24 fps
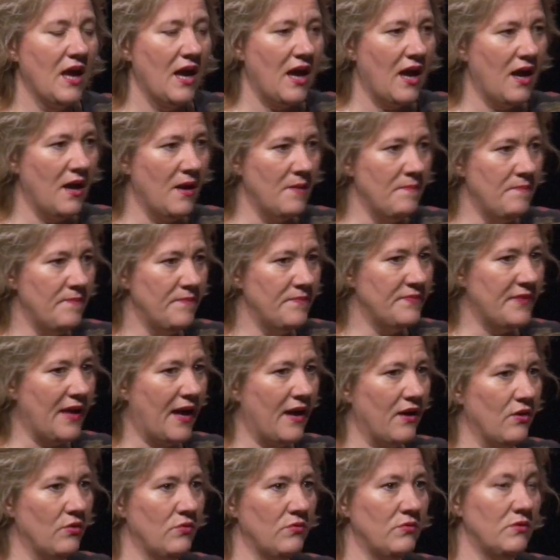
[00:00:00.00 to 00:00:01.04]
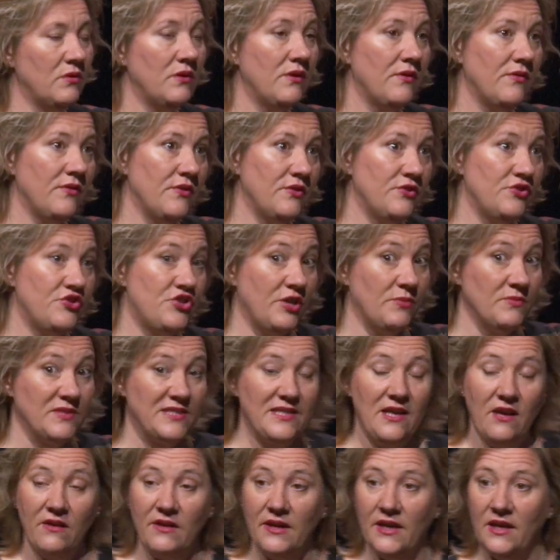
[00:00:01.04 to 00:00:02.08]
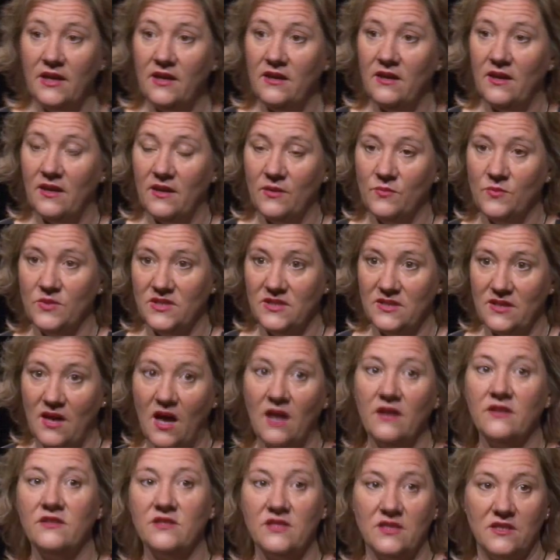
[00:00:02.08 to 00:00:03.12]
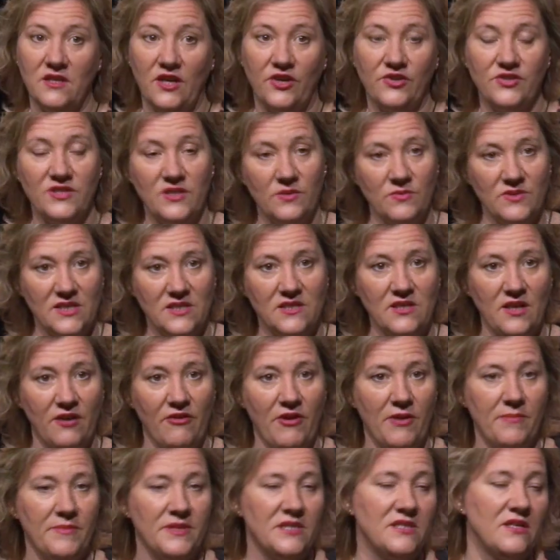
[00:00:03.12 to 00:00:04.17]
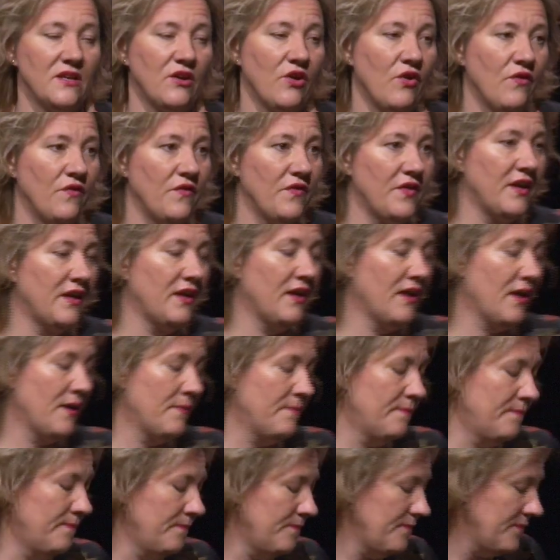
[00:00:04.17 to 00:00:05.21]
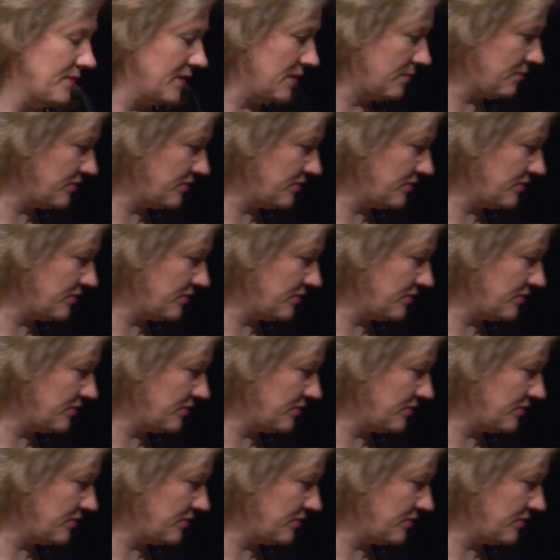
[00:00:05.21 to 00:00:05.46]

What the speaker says: Now, she was lucky, it was underdosed, there was a 0 missing off the